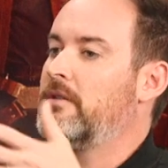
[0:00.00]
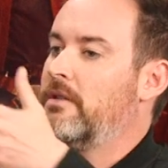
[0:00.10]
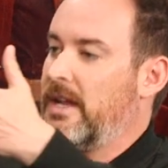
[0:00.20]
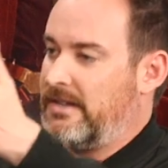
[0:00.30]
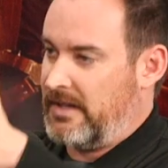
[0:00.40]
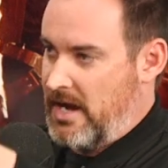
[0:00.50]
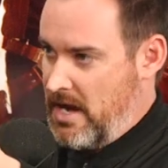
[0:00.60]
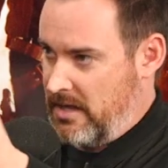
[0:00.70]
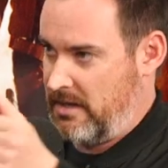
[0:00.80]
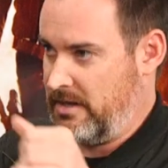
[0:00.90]
That's the
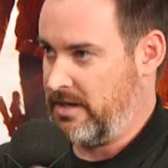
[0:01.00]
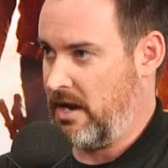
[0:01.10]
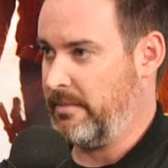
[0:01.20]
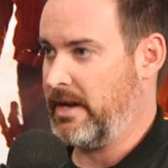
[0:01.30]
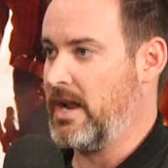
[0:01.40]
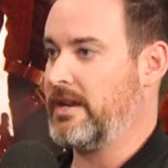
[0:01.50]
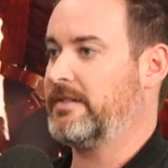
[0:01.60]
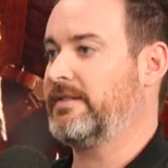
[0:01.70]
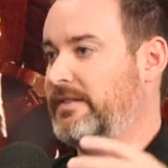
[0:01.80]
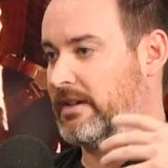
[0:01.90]
kind of thing you're talking about. Not
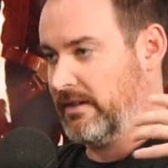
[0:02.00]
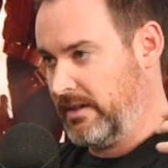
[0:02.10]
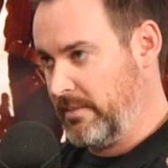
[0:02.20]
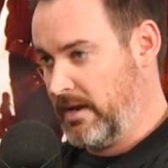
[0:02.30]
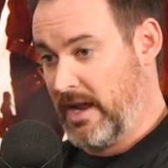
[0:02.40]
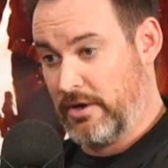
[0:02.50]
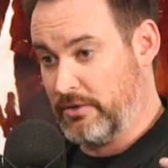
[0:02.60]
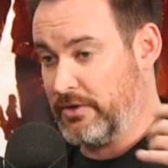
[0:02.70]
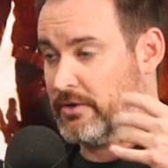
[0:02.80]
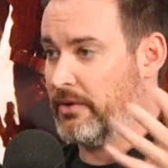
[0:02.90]
necessarily about, hey, go
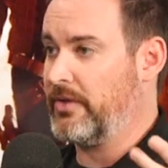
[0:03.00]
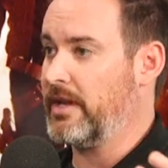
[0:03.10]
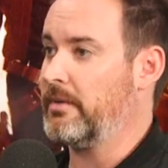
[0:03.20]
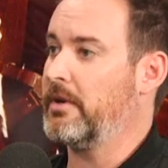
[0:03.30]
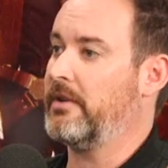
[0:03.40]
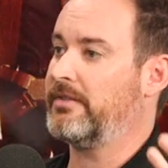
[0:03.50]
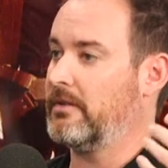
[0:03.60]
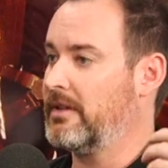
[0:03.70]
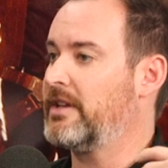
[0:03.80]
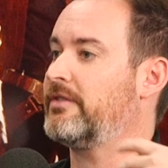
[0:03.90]
do your own thing, but
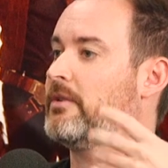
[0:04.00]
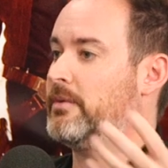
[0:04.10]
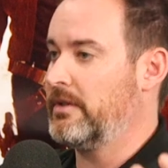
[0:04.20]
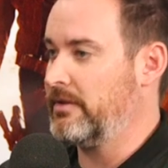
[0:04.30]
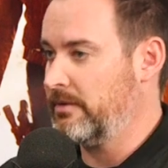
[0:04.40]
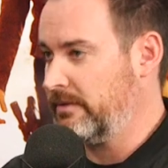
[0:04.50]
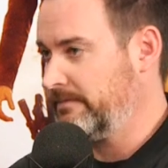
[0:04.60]
also let us know what you're doing.